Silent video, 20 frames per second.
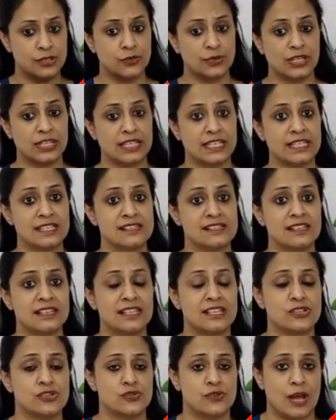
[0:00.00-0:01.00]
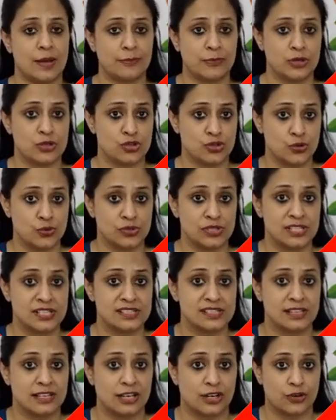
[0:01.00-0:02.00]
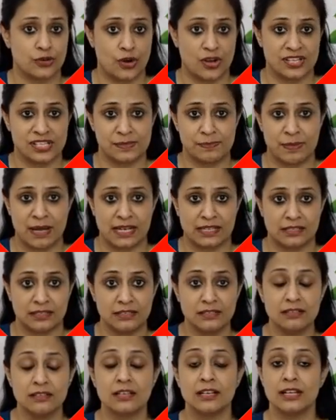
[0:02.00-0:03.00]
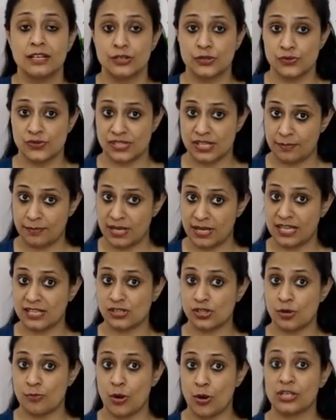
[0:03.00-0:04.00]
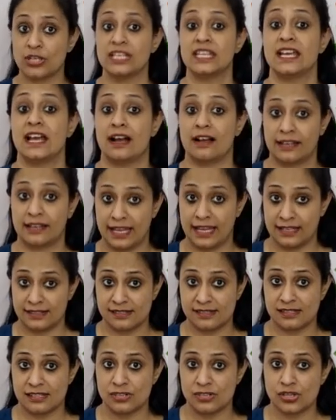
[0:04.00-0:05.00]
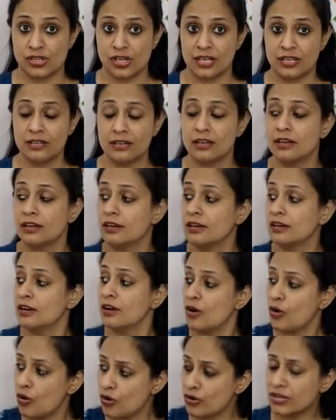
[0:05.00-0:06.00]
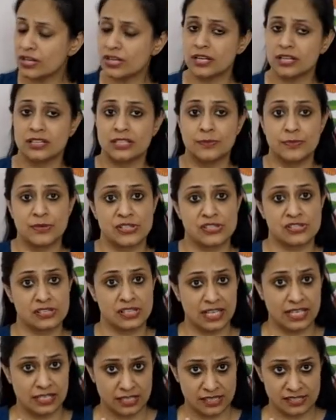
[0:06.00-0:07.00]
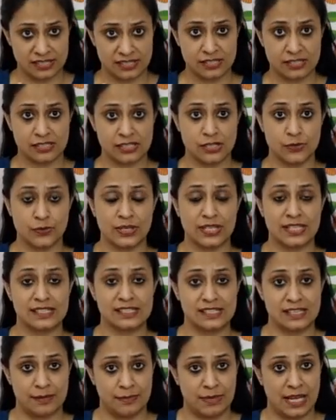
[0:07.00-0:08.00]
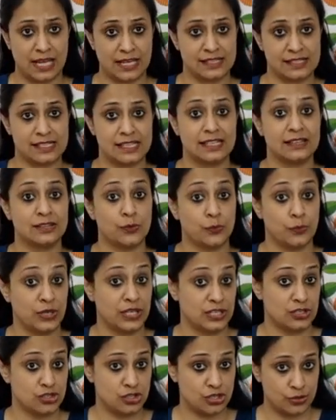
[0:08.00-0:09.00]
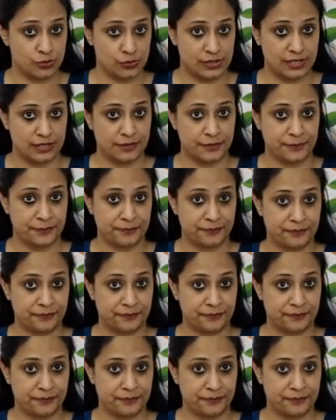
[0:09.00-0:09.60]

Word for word: you can easily strap your shoulders in a cross pattern to stabilize your body against the chair or another person can assist you in stabilizing the weak shoulder.